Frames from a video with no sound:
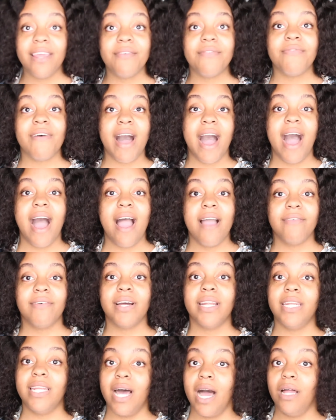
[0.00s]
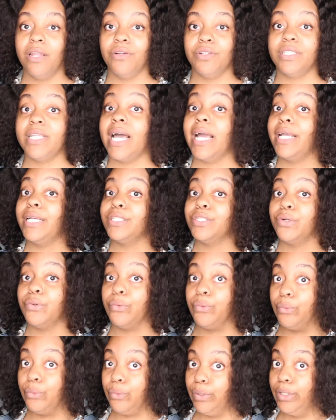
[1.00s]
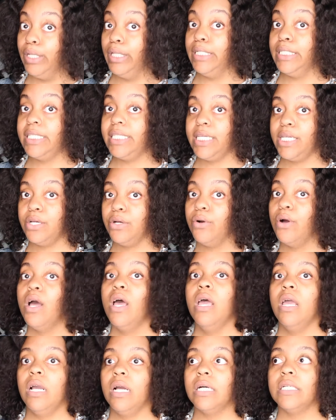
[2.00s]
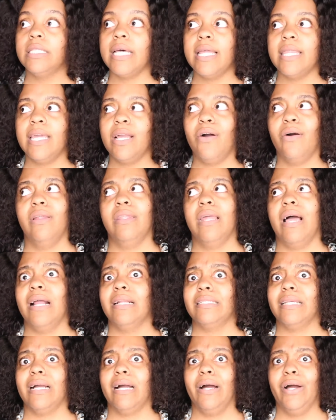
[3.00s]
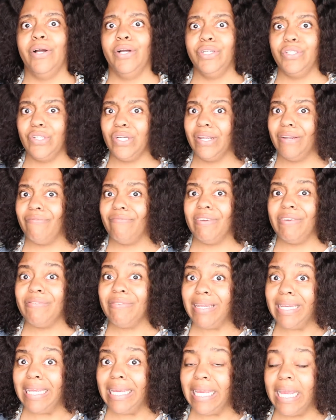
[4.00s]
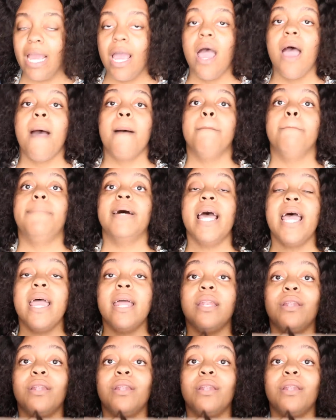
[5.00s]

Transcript: $85. That is a really steal, because I think online it's like $150. But